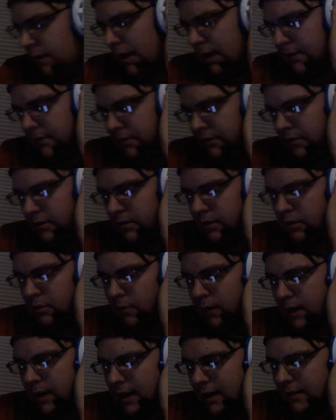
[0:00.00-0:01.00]
has the
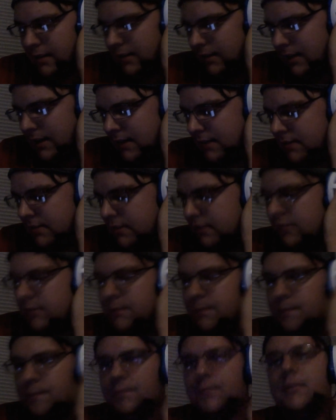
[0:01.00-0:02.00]
great athleticism,
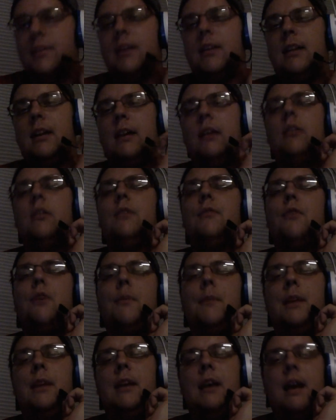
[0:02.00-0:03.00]
and you're looking for
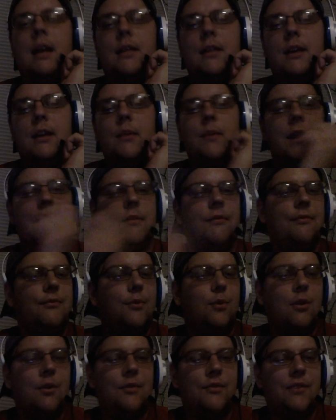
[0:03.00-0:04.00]
him. I think he ran a
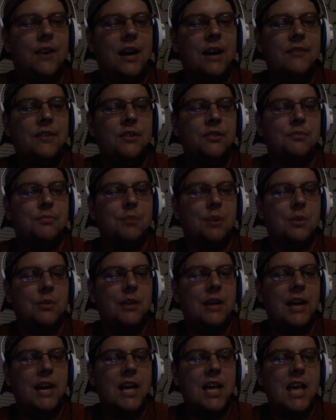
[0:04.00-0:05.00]
4.5 in his pro
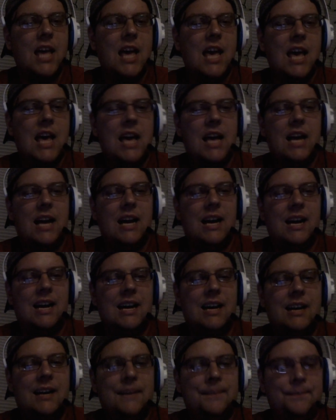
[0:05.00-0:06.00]
day.
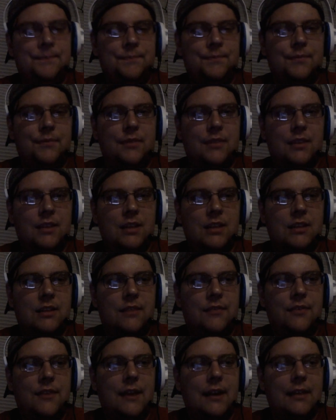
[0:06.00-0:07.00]
The
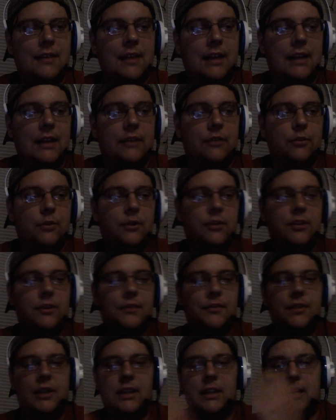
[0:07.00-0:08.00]
fact that in
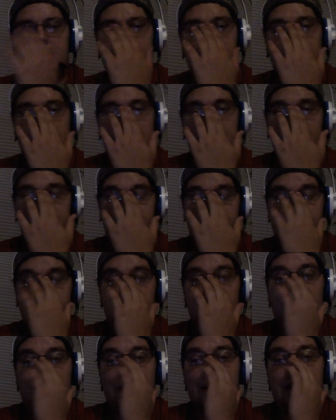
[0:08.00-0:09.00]
2017 he kind of
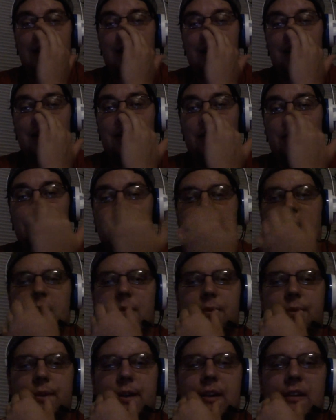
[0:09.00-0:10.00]
sat a long
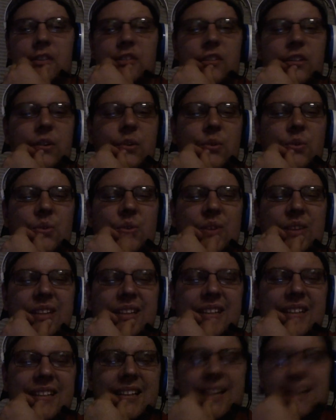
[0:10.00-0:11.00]
time for agency
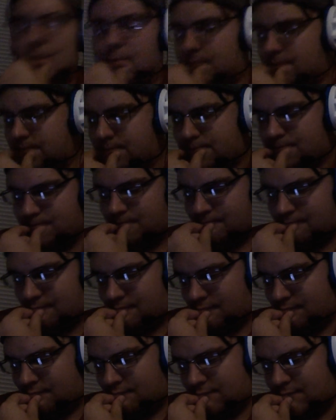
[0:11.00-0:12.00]
really kind of
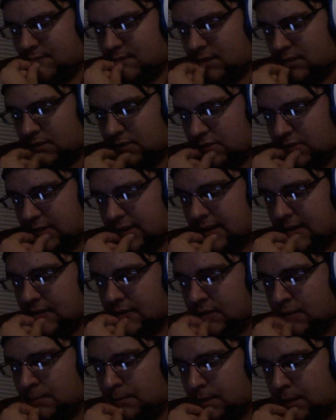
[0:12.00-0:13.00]
scares
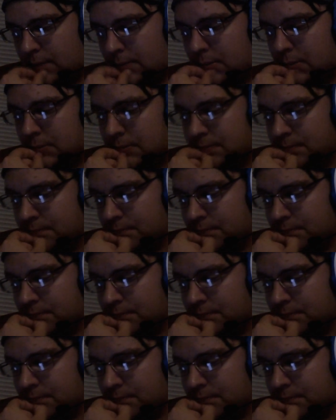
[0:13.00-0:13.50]
some people